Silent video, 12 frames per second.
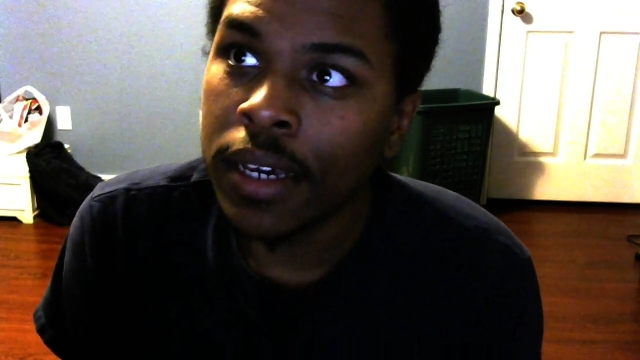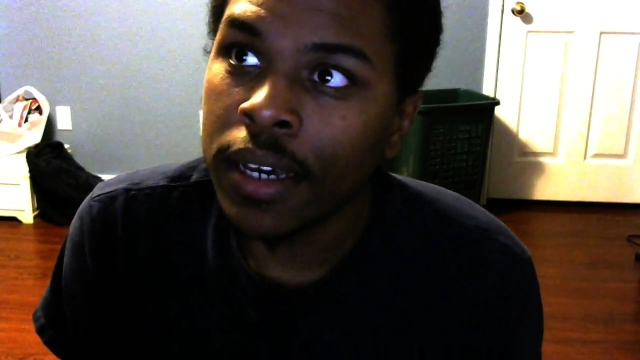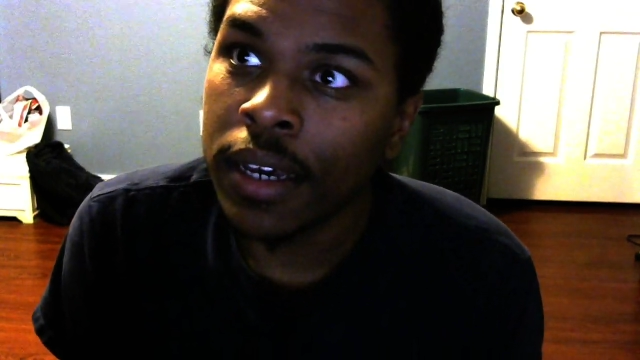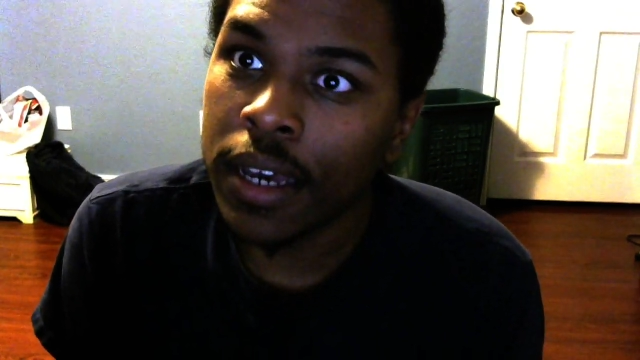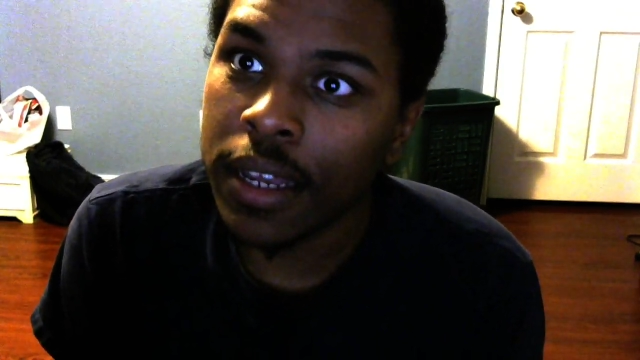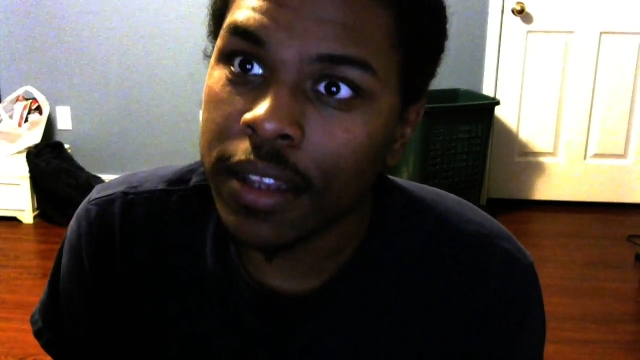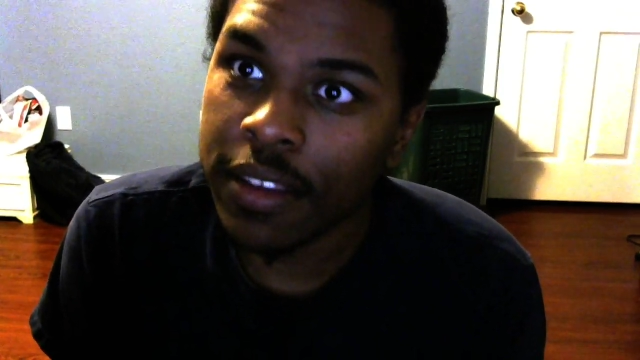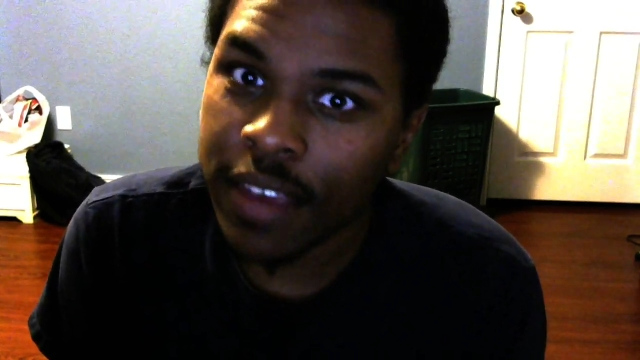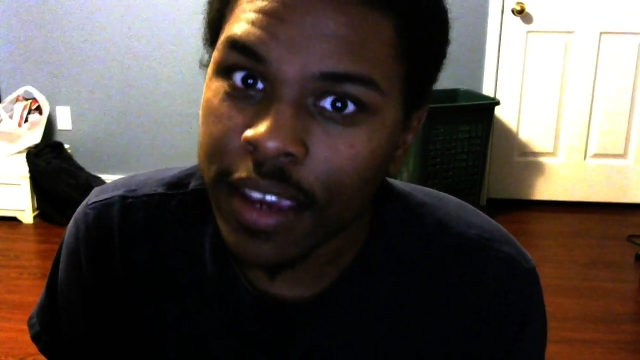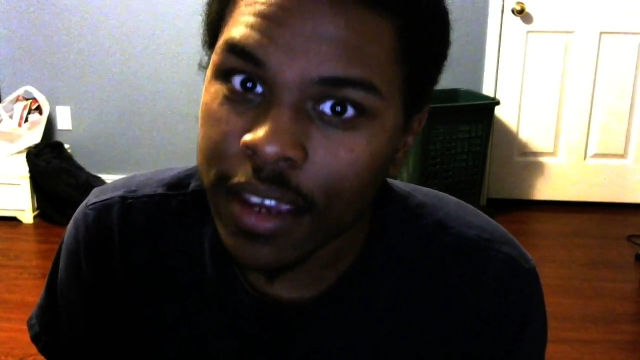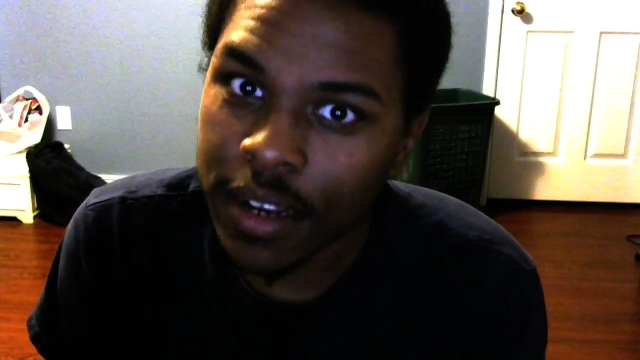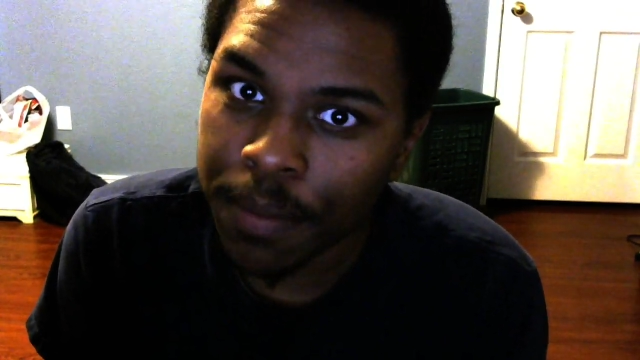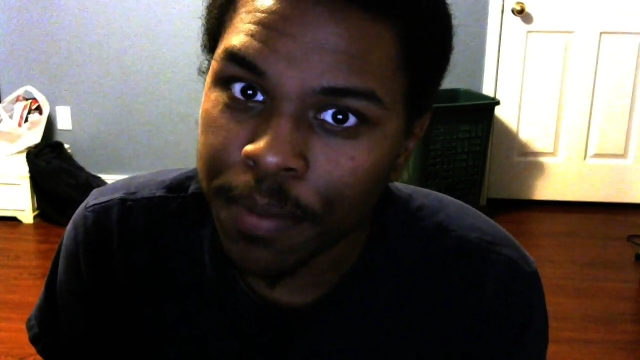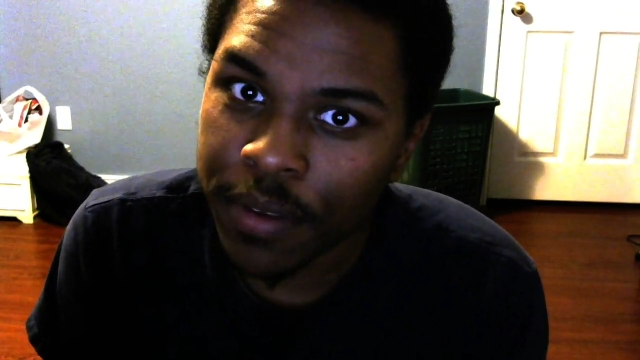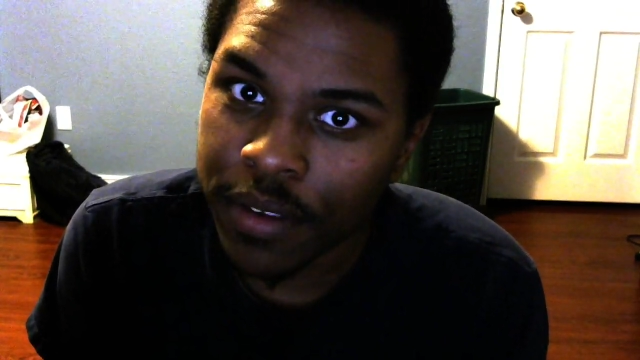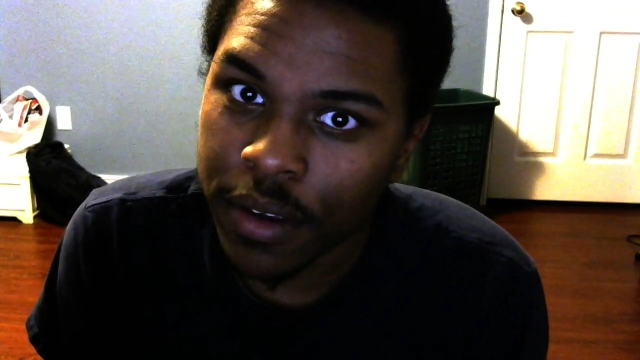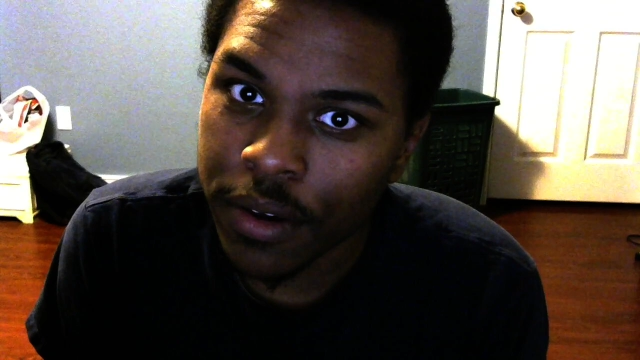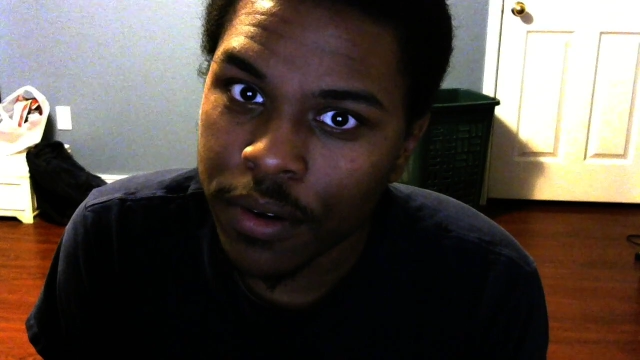The second
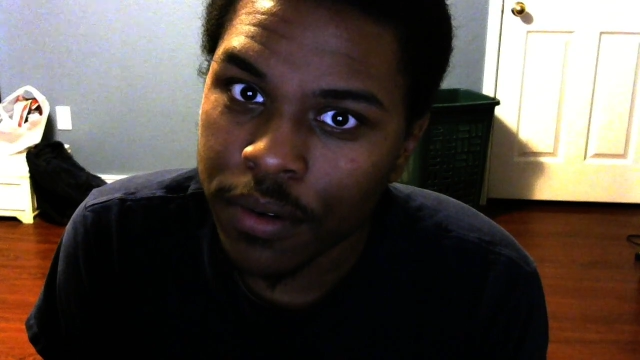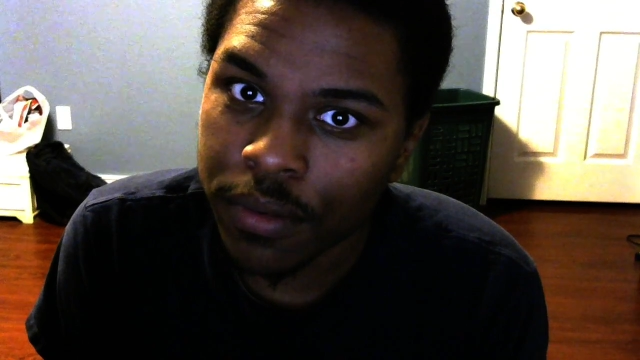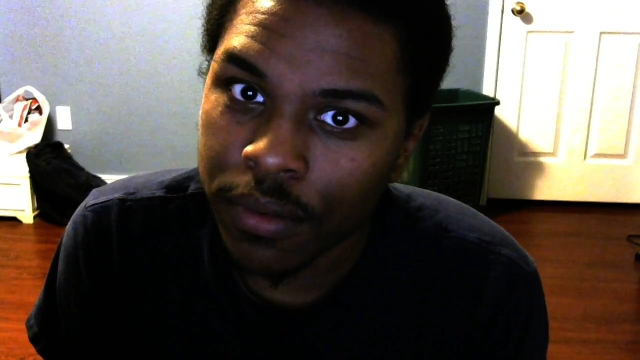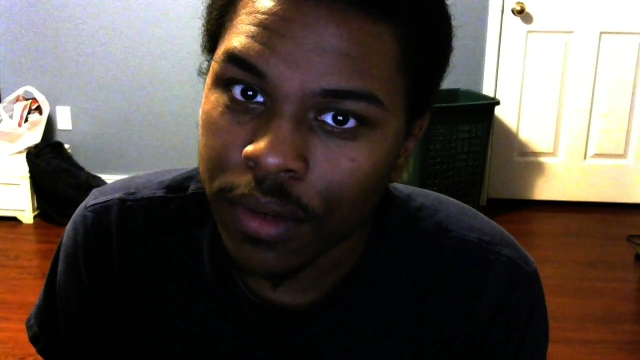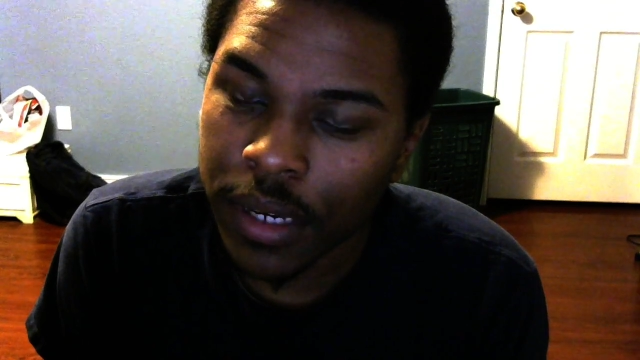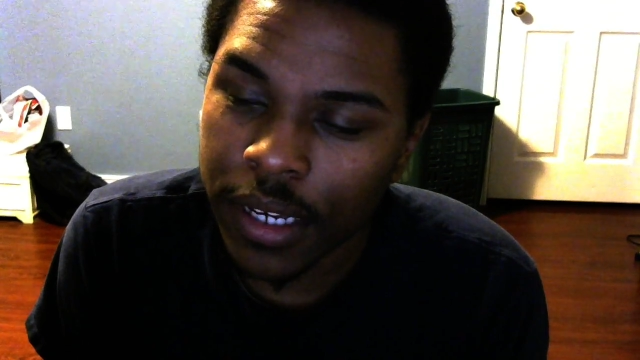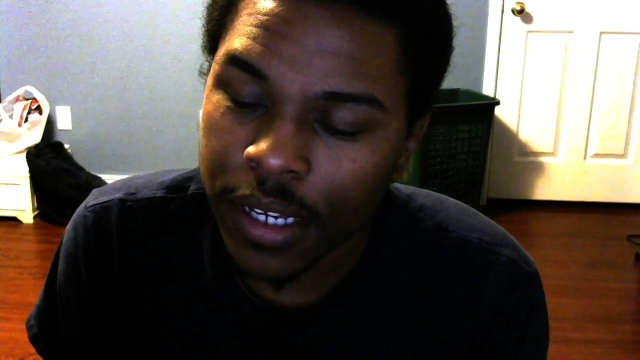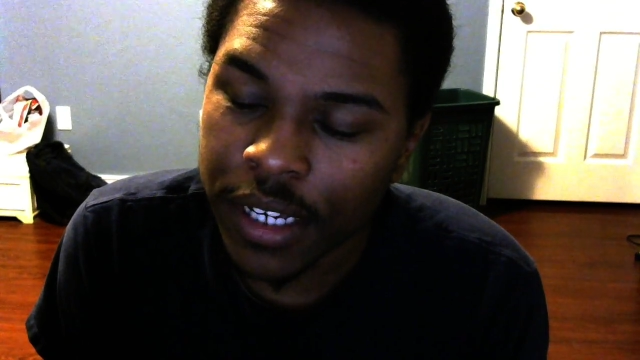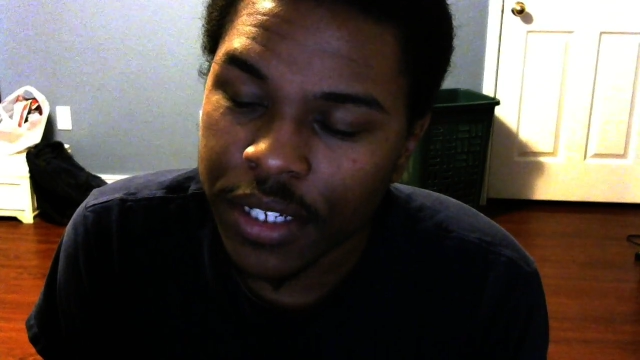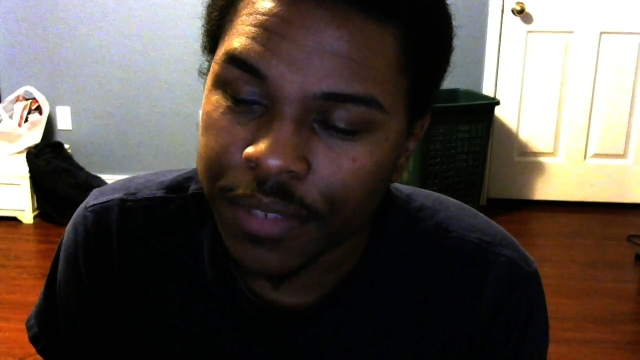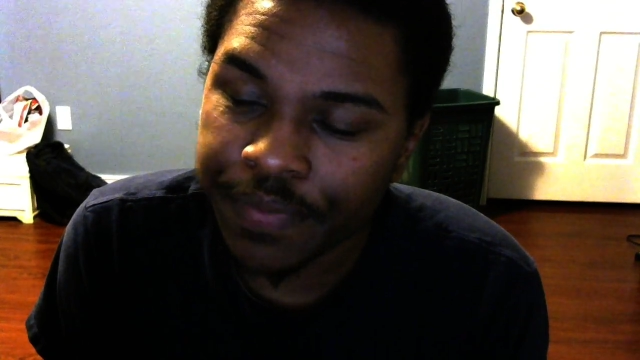episode of